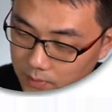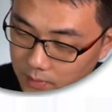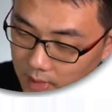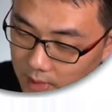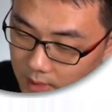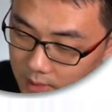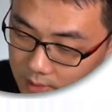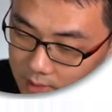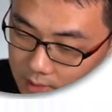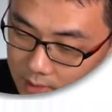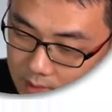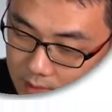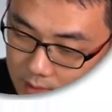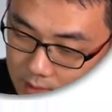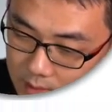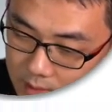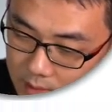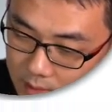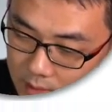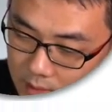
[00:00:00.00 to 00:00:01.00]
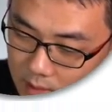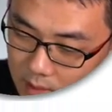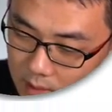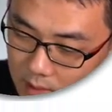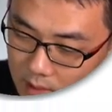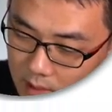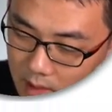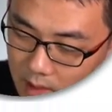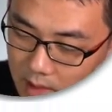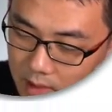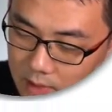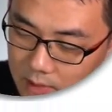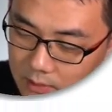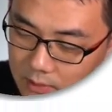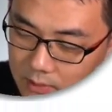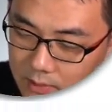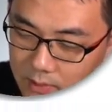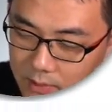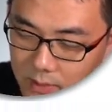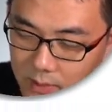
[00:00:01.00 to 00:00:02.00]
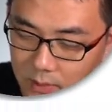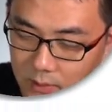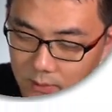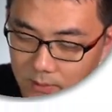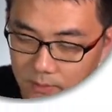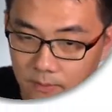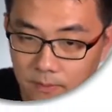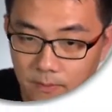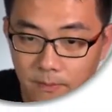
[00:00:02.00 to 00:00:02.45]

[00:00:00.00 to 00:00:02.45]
hence x equals to 0.